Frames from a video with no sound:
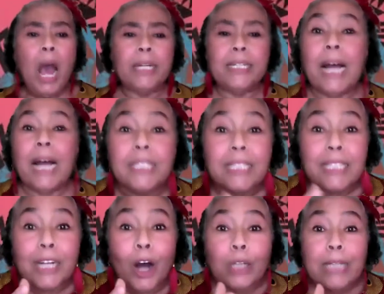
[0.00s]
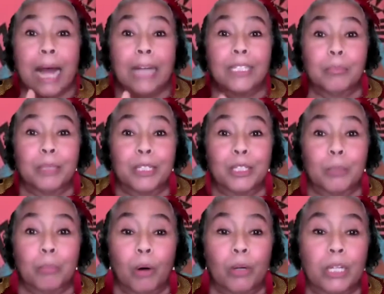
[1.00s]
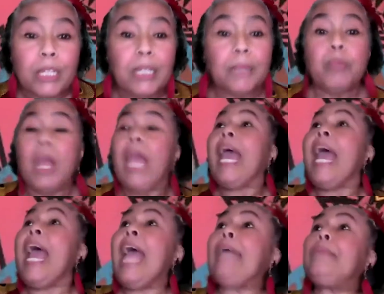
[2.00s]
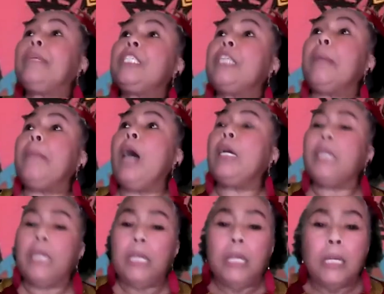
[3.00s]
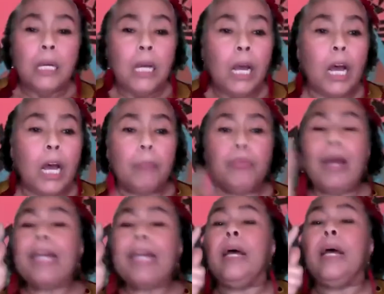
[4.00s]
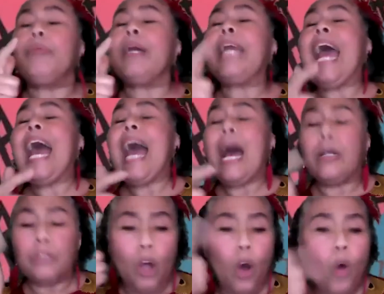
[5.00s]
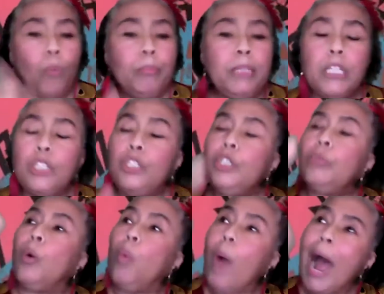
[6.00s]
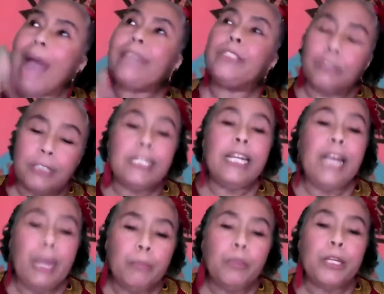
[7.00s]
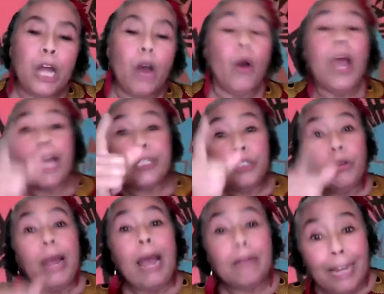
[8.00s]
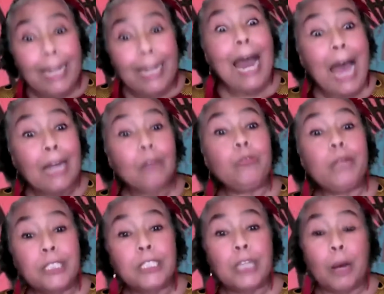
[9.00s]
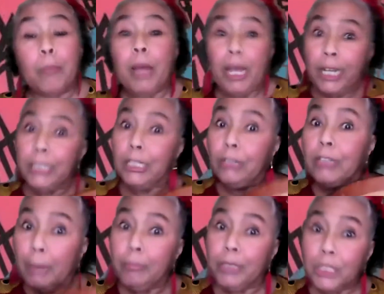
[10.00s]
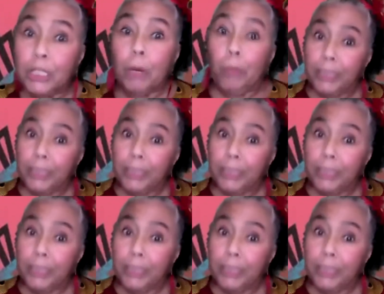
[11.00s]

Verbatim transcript: Nancy called out to Mr. Monkey, Hey, Mr. Monkey, uh, brother, brother Owl told me that you were wiser than him, you know, and you have a lot of wisdom. Can you give me some